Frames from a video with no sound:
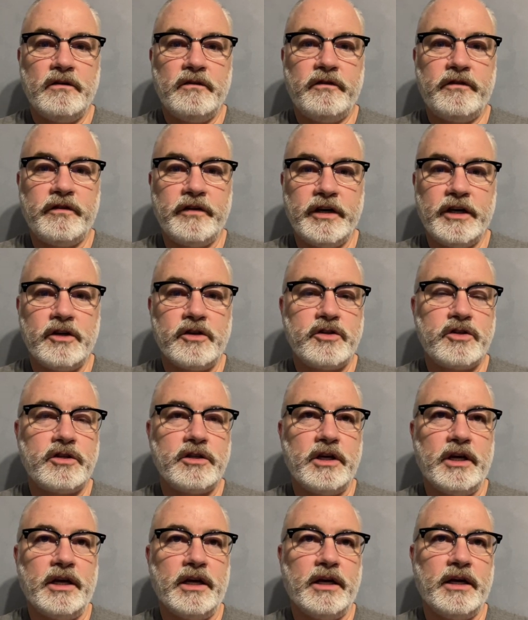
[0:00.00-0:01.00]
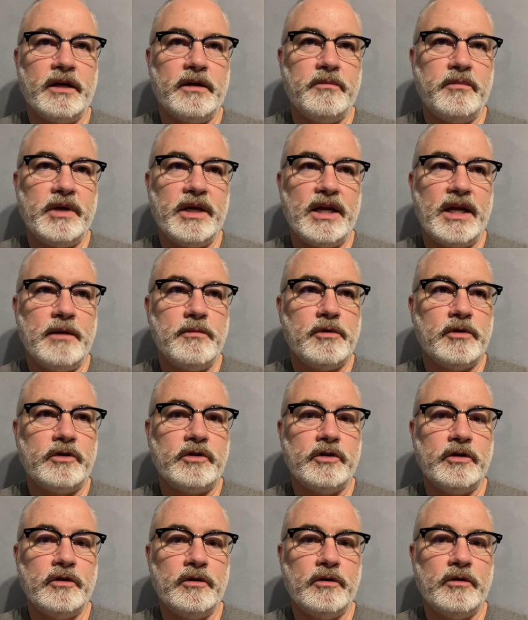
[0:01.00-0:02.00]
fish and being able
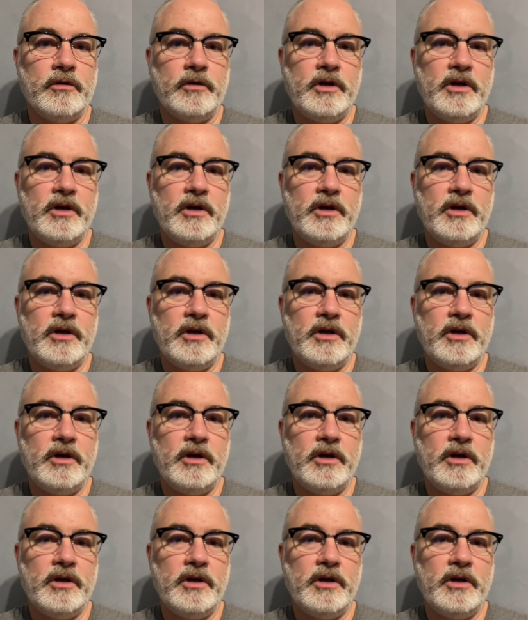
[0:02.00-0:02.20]
to,